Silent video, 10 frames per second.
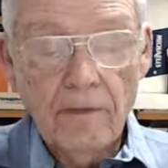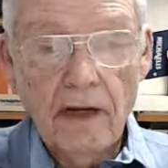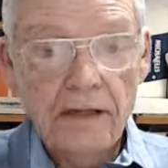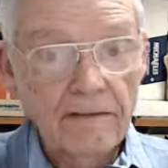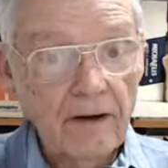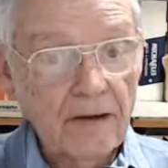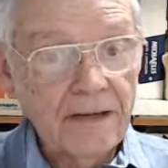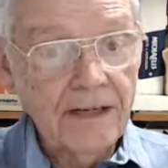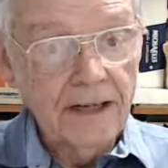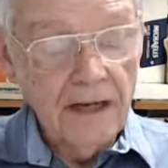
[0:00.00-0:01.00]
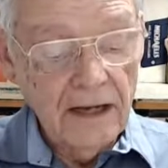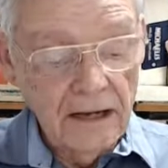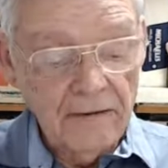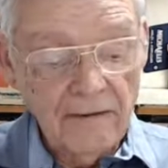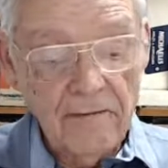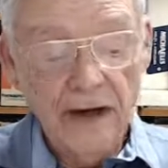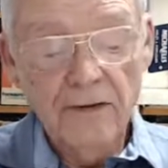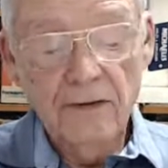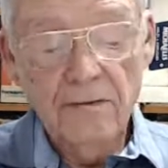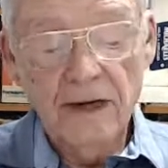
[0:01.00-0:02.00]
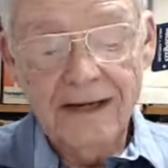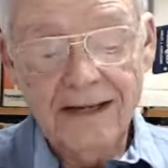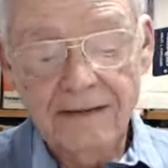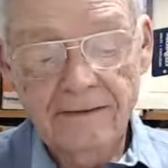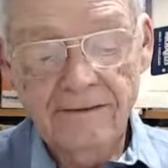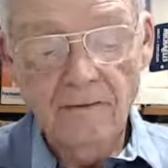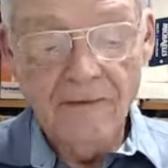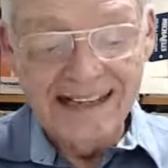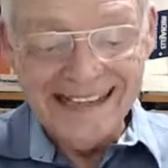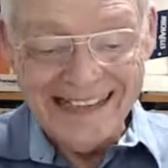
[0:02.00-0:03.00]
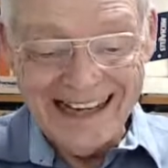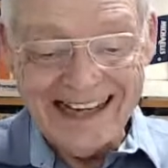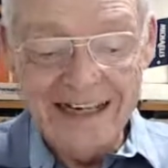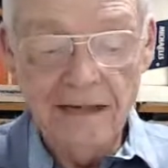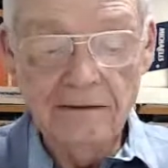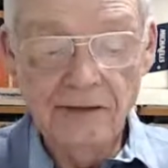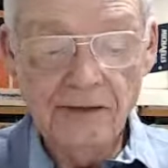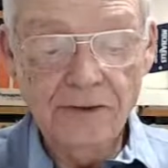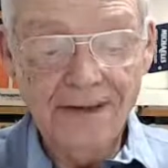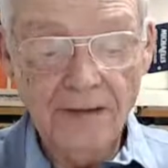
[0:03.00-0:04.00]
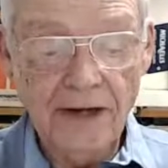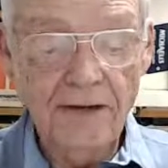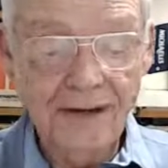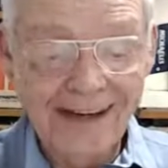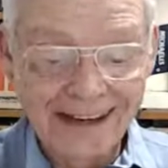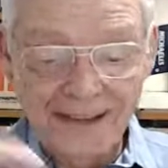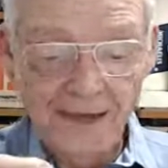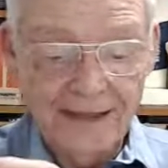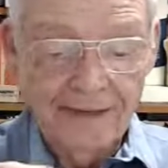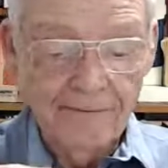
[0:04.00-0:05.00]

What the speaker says: As I've already said, I gather from Matthew and Mark that from Bethsaida, Jesus went directly to Gennesaret.